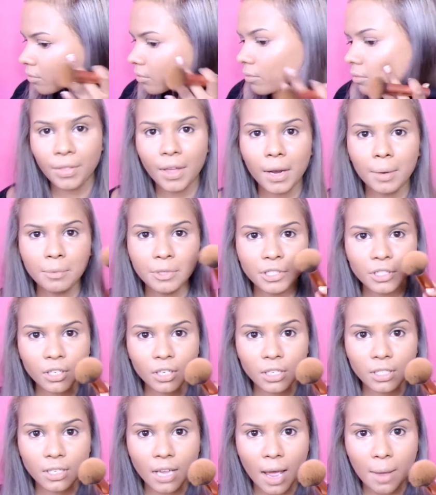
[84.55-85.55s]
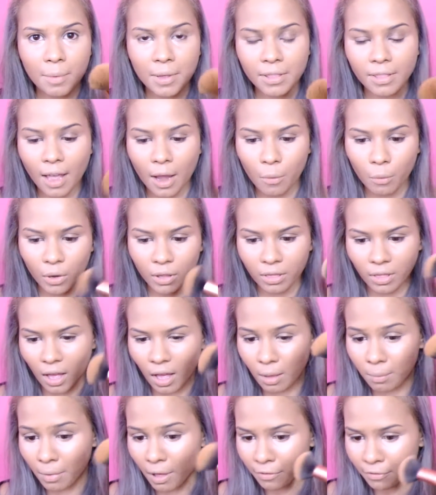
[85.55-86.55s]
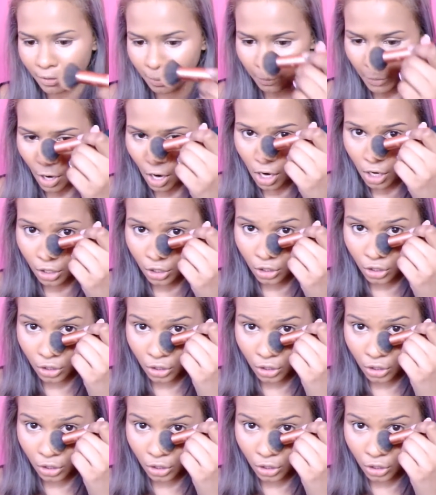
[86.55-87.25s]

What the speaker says: I'm just going to dab at that with a buffing brush.